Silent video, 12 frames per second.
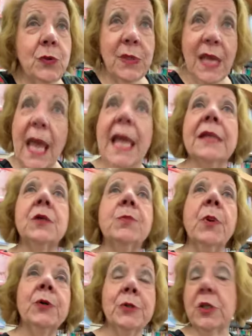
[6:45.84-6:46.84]
You
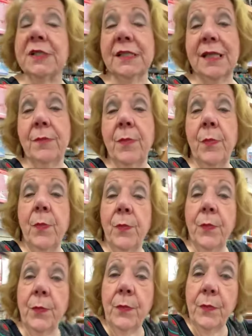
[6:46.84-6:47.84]
can't purchase them
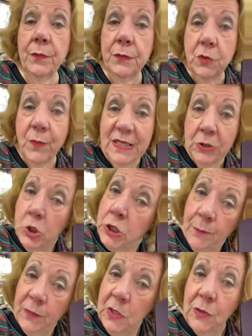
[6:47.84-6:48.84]
to be
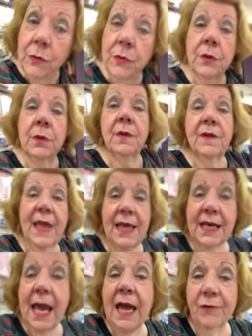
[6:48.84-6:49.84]
shipped to you.
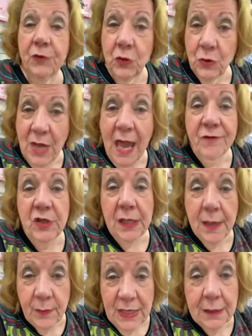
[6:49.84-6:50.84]
You'd have
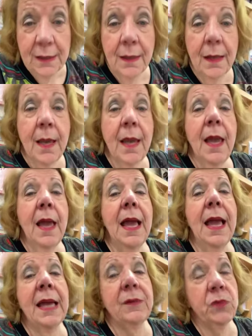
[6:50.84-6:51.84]
to come in.
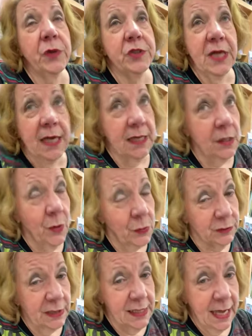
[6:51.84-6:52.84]
And we're taking
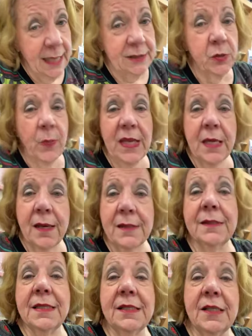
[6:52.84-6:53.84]
only cash
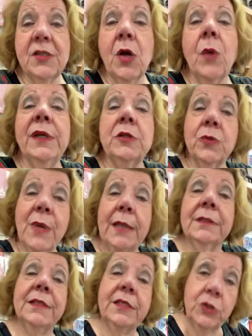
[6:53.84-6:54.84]
because this is going
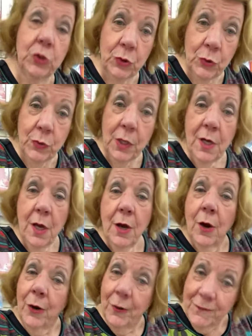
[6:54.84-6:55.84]
directly to
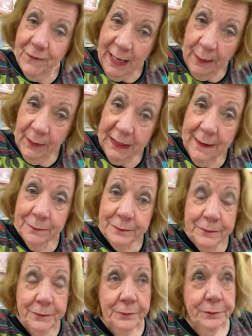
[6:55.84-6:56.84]
her family,
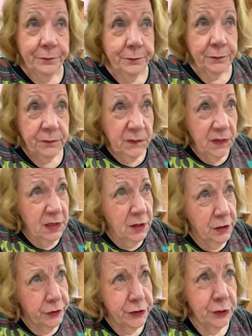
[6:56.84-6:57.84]

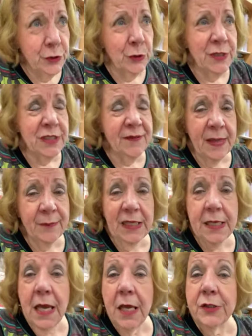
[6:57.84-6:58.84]
to Judy's
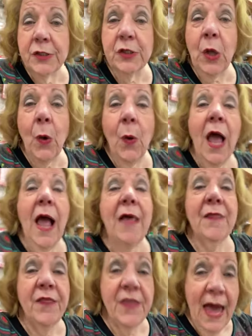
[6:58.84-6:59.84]
family. So
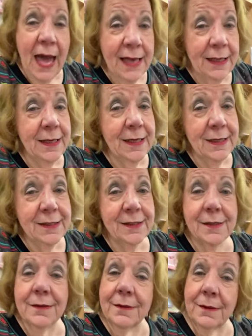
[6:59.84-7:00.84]
that
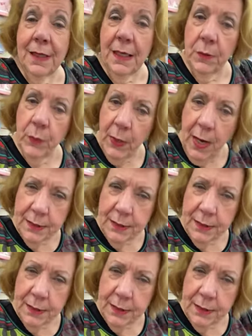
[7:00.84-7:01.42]
is in